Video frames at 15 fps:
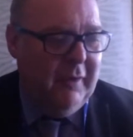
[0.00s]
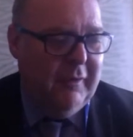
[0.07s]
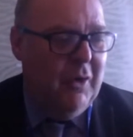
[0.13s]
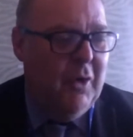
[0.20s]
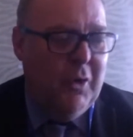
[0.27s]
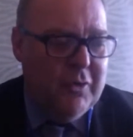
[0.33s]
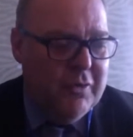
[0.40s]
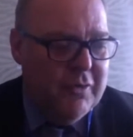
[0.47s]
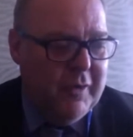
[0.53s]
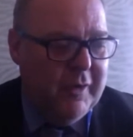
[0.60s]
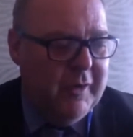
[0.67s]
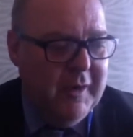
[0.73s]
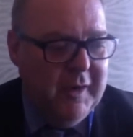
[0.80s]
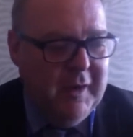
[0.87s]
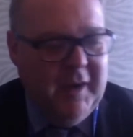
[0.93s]
of
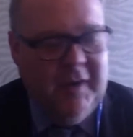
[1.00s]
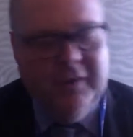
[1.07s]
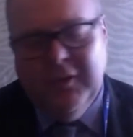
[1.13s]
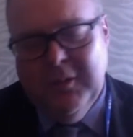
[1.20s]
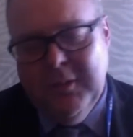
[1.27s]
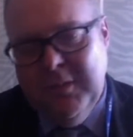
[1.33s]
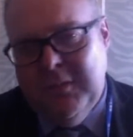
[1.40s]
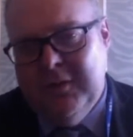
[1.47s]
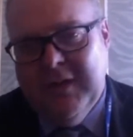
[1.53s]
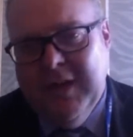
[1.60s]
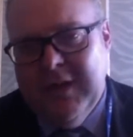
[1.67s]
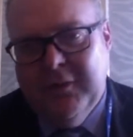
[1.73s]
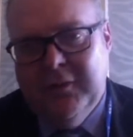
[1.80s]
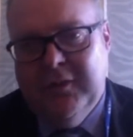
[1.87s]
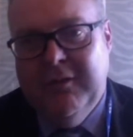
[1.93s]
100, and some people
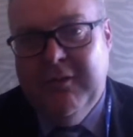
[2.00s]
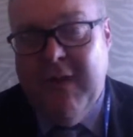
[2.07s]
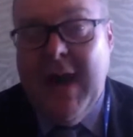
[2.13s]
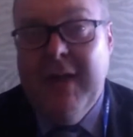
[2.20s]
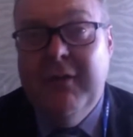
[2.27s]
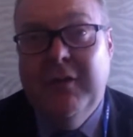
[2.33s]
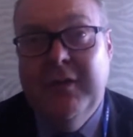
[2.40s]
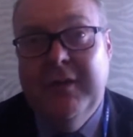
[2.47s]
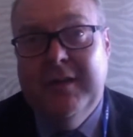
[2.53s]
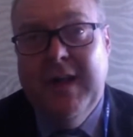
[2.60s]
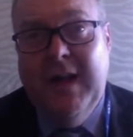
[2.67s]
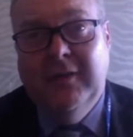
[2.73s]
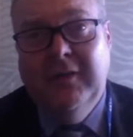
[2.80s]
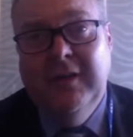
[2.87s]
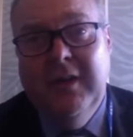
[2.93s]
saying up to 500. It's
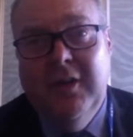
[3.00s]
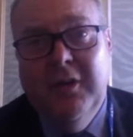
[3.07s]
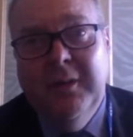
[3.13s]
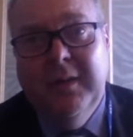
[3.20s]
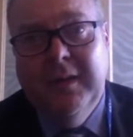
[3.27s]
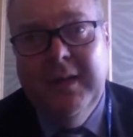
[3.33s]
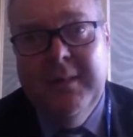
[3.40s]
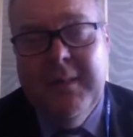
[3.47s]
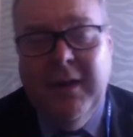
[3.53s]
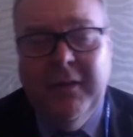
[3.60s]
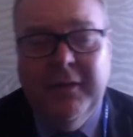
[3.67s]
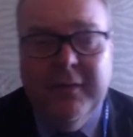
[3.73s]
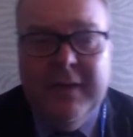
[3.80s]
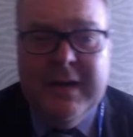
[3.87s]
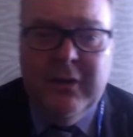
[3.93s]
actually currently
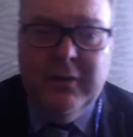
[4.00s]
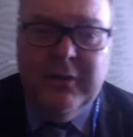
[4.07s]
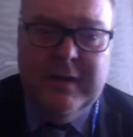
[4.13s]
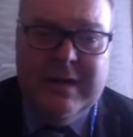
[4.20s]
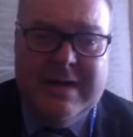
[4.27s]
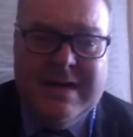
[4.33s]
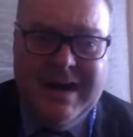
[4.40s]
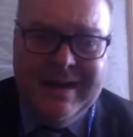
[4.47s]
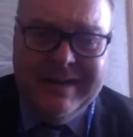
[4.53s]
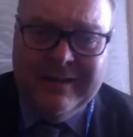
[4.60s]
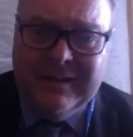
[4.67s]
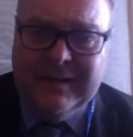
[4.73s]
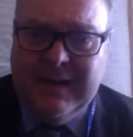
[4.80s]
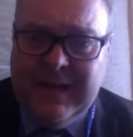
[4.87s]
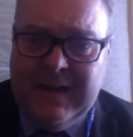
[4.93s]
about
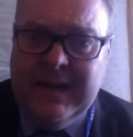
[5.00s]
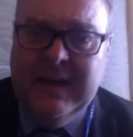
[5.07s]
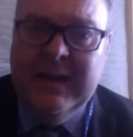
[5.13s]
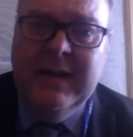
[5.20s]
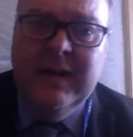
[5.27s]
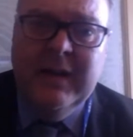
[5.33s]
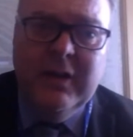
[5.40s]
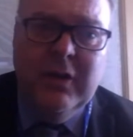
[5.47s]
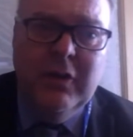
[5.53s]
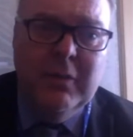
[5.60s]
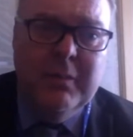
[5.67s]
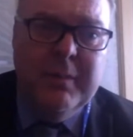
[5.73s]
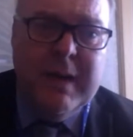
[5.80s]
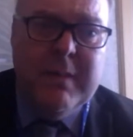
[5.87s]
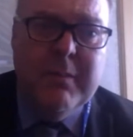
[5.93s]
319
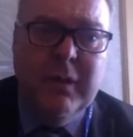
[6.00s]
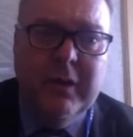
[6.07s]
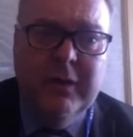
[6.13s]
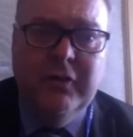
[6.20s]
young people are